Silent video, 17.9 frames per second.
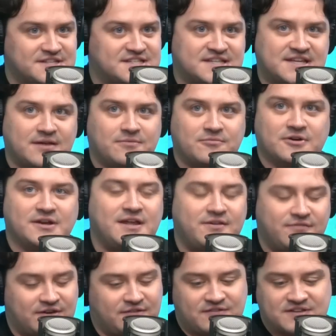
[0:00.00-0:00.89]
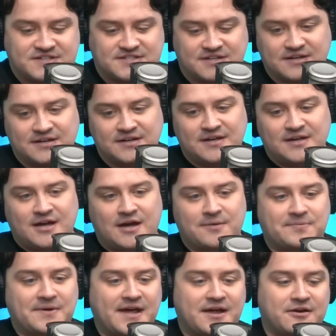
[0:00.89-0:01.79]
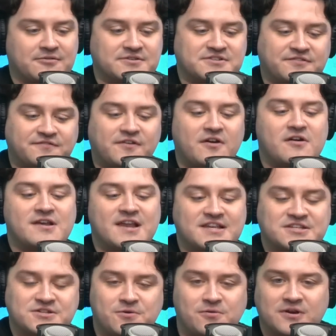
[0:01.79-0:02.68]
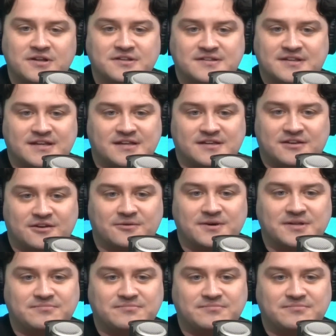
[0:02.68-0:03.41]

skim on, even if it's a player who is a far less quality,